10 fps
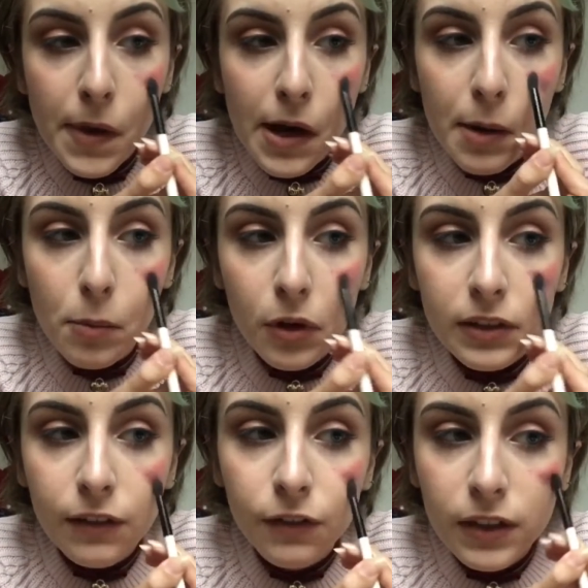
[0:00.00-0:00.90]
add more
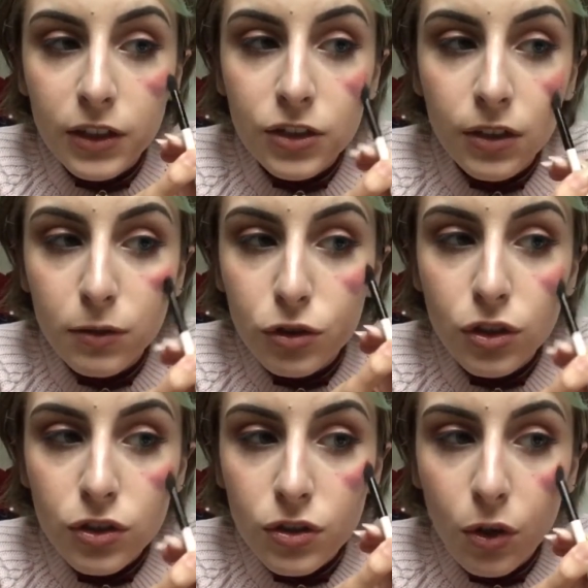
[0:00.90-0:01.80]
definition
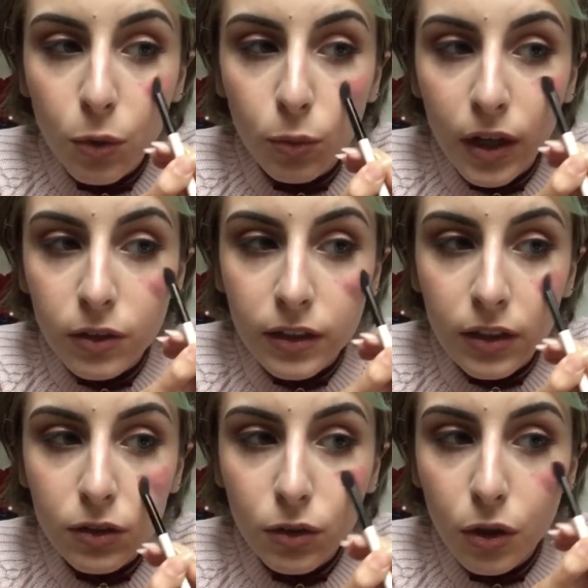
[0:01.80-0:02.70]
just around
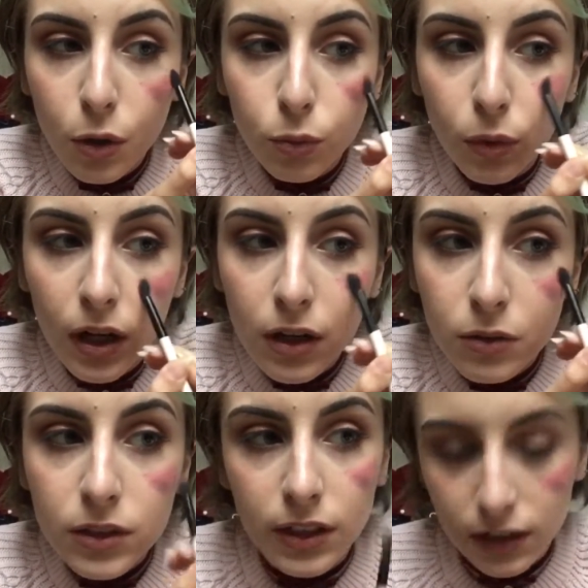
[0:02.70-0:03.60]
it. You go
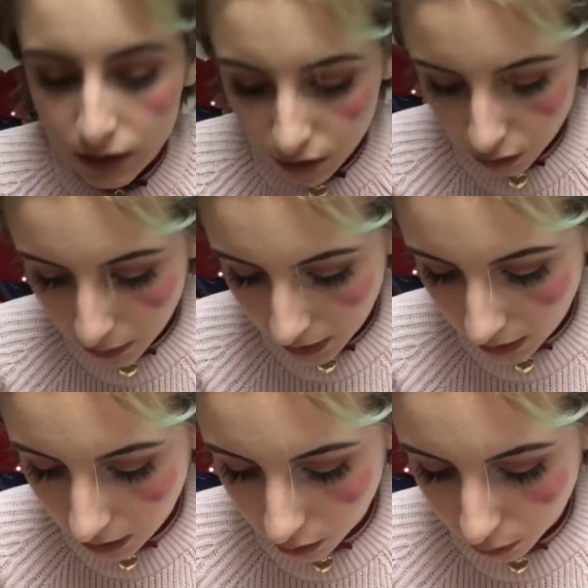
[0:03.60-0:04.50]
around it to make
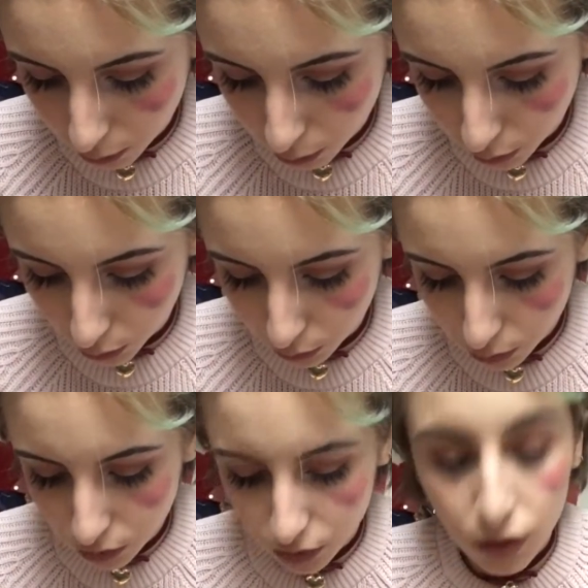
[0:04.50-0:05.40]
it look
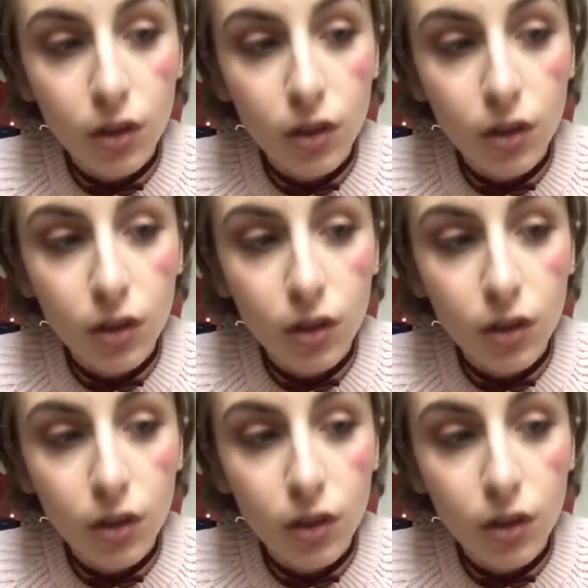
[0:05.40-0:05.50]
bruised.